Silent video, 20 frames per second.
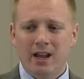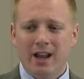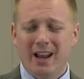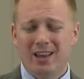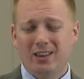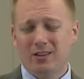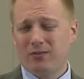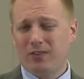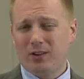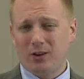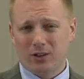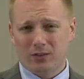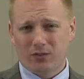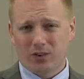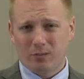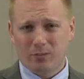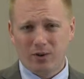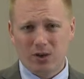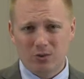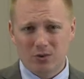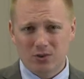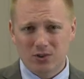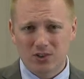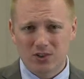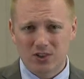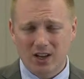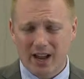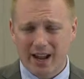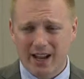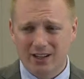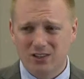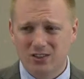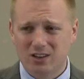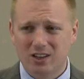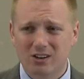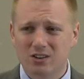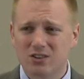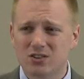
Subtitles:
in the field of computer science, there